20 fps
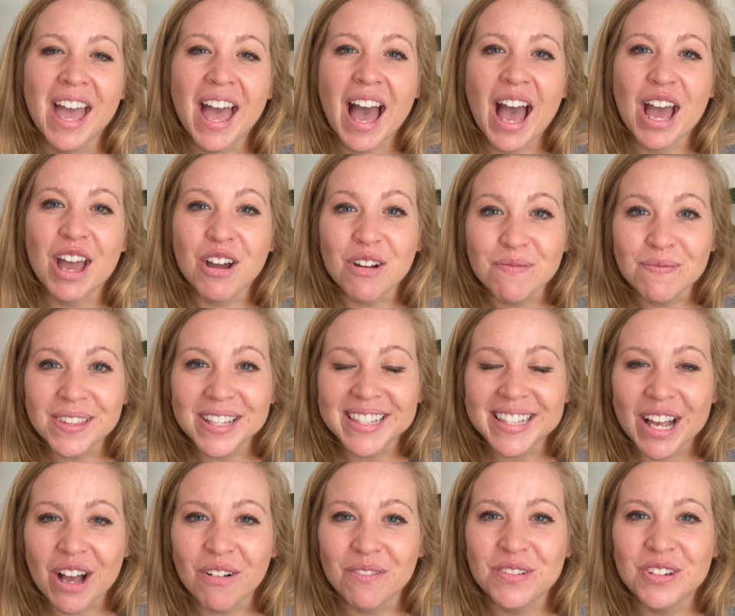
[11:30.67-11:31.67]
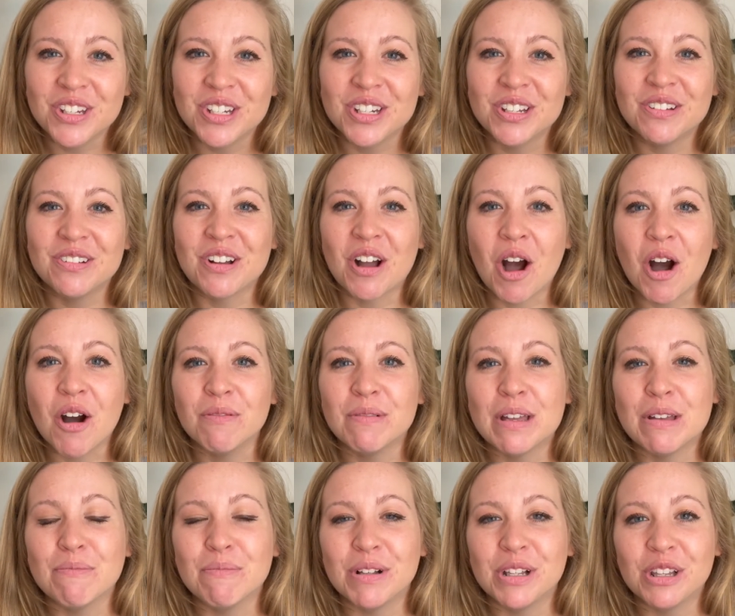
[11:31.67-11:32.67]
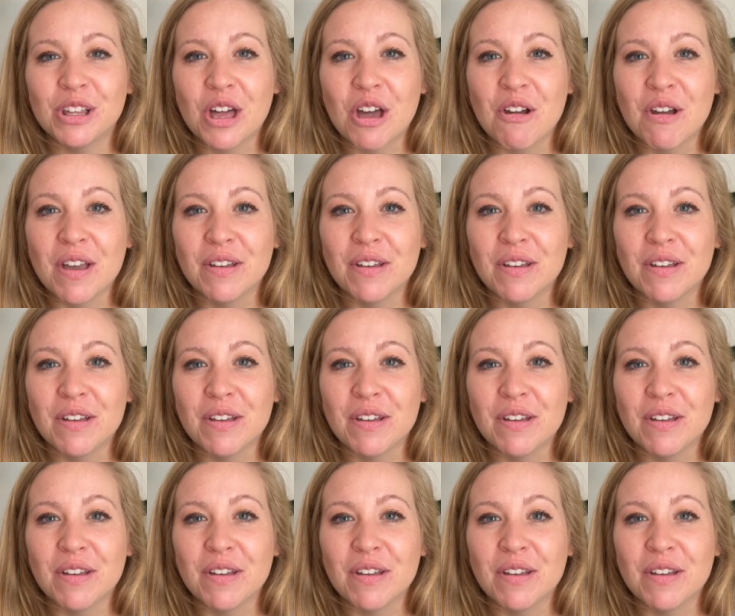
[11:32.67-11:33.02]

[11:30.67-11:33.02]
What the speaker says: I hope this helped you. Comment below